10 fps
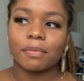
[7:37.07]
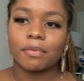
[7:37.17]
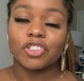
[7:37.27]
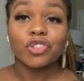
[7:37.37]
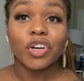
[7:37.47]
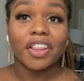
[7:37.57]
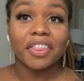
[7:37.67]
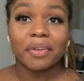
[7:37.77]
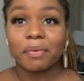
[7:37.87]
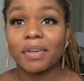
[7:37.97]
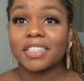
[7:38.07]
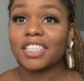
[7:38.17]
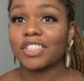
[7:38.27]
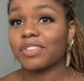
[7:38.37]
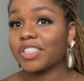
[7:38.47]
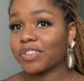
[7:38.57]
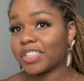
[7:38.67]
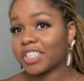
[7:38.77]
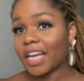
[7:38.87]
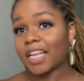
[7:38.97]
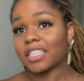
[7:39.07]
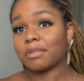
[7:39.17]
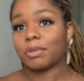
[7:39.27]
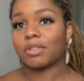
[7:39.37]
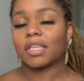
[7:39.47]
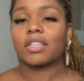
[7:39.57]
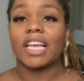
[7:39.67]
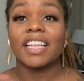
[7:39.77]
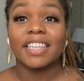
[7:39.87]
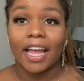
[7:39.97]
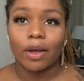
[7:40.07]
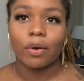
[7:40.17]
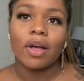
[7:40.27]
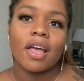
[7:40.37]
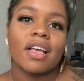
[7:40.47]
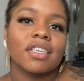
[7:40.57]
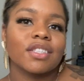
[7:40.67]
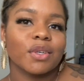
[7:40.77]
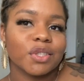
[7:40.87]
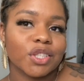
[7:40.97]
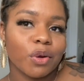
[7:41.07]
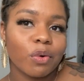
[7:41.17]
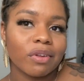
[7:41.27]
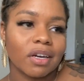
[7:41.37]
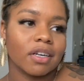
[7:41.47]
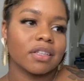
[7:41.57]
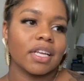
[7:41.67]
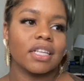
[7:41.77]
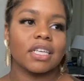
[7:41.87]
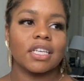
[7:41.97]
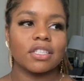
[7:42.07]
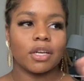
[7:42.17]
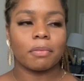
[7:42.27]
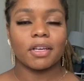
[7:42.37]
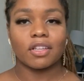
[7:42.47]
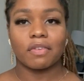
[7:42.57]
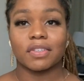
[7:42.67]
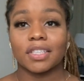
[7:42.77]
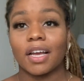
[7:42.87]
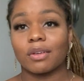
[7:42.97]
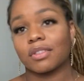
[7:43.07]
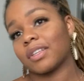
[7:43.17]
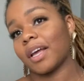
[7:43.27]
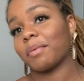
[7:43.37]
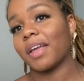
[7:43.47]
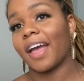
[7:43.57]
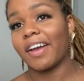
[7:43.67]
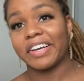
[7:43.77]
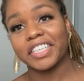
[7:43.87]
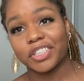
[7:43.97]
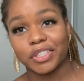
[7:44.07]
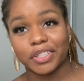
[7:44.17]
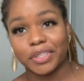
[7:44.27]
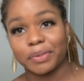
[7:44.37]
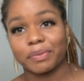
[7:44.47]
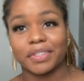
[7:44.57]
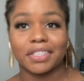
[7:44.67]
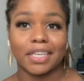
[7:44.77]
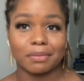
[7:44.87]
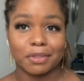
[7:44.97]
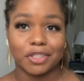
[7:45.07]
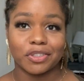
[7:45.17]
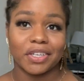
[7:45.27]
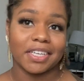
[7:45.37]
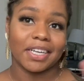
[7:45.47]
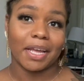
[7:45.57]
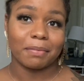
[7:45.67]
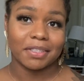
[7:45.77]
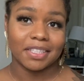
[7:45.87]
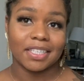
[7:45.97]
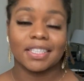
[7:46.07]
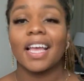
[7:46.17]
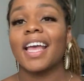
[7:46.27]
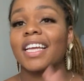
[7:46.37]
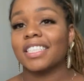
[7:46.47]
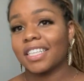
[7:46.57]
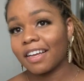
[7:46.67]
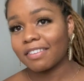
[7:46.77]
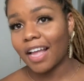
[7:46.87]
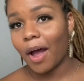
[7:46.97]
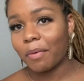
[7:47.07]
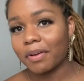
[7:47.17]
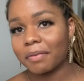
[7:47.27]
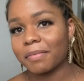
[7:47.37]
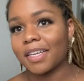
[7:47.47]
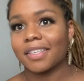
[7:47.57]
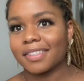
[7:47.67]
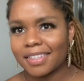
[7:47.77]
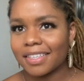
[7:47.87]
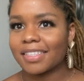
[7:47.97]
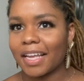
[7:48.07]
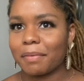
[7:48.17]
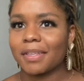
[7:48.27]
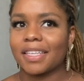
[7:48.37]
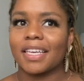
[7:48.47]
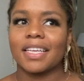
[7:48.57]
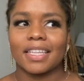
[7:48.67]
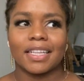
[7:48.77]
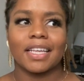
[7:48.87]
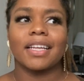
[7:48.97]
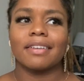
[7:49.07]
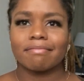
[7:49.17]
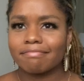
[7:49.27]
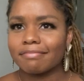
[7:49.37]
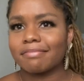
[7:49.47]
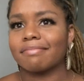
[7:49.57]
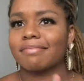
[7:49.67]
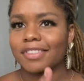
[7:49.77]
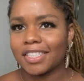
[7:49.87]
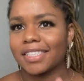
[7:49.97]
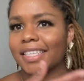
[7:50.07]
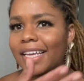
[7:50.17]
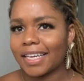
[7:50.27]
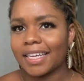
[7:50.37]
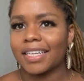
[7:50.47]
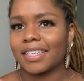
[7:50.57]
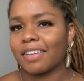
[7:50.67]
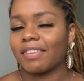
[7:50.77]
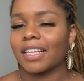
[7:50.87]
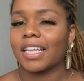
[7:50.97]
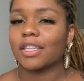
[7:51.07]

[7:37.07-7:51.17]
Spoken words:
strength. One sensory strength she has is music and sound. So she'll learn things easier based off of sound. So like we had Usher with Sesame Street and the ABCs. She loves that one because it's the ABCs, and then she's singing and stuff like that.